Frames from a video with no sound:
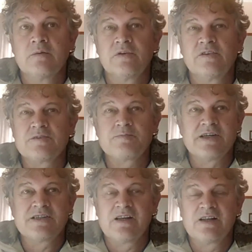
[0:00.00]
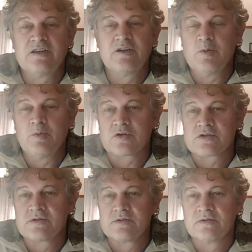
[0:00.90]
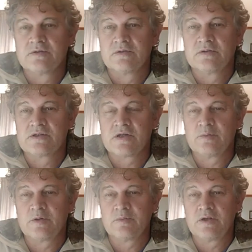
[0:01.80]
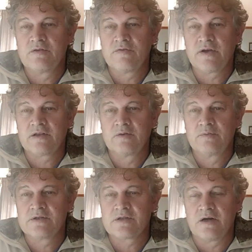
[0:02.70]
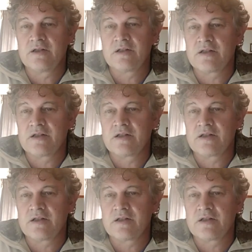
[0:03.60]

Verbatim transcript: this is basically Unimog, the German manufacturer, which I